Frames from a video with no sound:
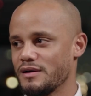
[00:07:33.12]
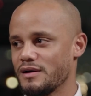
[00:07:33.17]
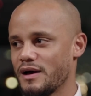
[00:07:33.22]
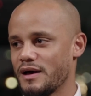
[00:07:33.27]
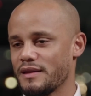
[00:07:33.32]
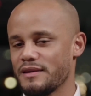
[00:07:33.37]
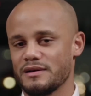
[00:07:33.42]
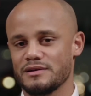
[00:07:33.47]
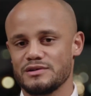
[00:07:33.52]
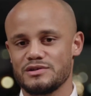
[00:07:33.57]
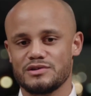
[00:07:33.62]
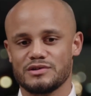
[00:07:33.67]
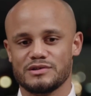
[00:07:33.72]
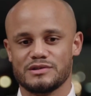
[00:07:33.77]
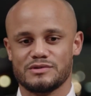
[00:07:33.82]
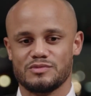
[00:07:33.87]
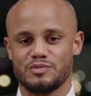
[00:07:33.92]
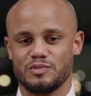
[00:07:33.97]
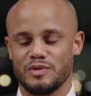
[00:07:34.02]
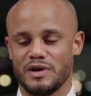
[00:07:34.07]
and then
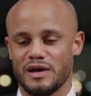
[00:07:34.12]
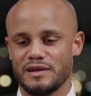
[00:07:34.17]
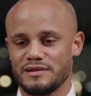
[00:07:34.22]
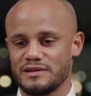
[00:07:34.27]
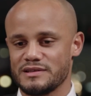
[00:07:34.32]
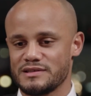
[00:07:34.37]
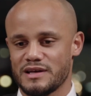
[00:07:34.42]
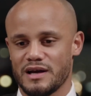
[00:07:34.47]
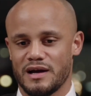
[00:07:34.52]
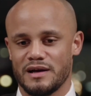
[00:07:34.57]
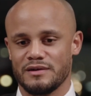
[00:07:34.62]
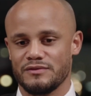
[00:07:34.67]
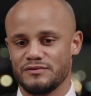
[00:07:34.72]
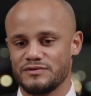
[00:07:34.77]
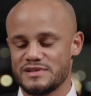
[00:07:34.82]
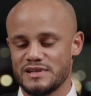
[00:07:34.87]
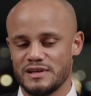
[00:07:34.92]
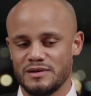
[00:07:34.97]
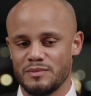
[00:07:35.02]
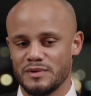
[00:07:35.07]
just we had this kind
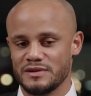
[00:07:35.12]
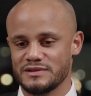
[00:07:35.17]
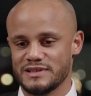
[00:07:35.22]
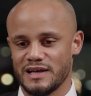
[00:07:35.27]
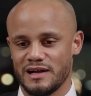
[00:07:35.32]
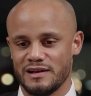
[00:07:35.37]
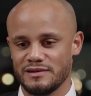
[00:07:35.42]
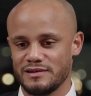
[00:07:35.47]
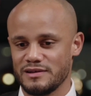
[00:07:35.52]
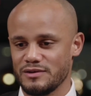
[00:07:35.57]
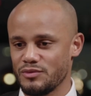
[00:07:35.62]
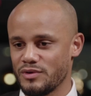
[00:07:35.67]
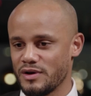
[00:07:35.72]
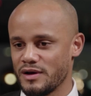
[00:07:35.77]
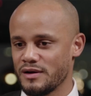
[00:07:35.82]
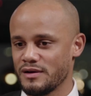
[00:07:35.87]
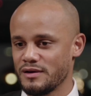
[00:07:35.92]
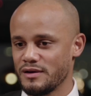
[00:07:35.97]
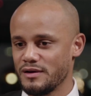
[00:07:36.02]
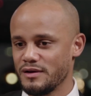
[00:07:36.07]
of team mentality
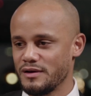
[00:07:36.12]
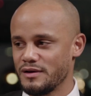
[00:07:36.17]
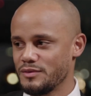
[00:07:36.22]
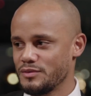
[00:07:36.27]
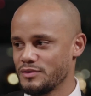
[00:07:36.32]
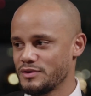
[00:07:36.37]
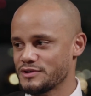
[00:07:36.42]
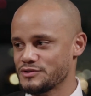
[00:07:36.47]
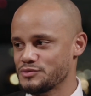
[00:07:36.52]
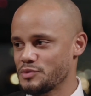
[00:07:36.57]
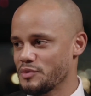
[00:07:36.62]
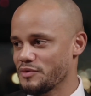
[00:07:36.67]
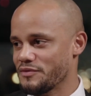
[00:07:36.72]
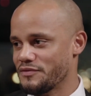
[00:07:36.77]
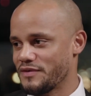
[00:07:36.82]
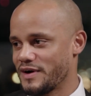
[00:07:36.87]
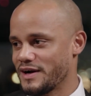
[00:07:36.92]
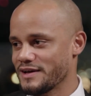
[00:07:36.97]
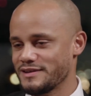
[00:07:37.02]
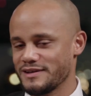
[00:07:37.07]
where, because we were
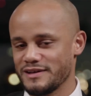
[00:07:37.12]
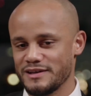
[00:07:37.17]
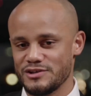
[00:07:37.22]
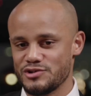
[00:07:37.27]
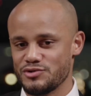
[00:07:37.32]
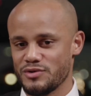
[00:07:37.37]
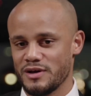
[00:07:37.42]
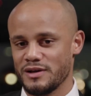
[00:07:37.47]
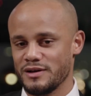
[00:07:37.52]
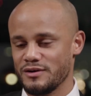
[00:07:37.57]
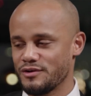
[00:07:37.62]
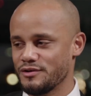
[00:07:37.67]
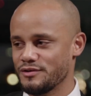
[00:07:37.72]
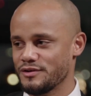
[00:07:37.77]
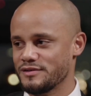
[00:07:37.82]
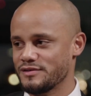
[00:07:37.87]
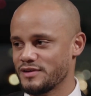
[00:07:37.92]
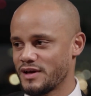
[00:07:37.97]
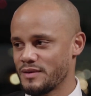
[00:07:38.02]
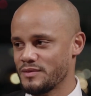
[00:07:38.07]
fighting in training all
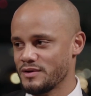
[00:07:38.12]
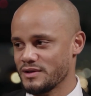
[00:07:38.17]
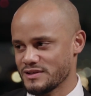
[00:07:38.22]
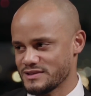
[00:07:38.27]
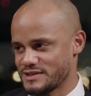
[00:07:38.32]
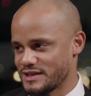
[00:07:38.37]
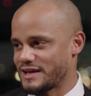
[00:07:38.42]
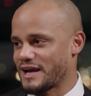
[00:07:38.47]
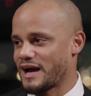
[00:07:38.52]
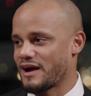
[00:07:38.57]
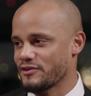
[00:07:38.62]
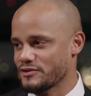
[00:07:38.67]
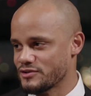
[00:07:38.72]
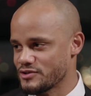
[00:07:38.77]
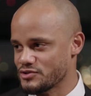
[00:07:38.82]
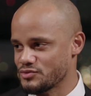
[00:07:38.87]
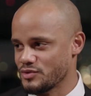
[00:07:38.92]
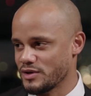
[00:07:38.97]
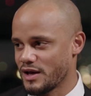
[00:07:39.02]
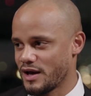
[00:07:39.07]
the time, it that's the
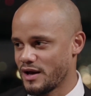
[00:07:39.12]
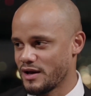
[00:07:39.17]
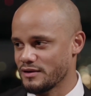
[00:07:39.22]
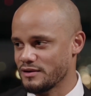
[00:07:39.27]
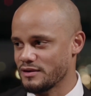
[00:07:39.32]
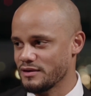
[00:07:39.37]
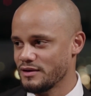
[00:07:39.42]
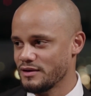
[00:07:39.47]
characters we had.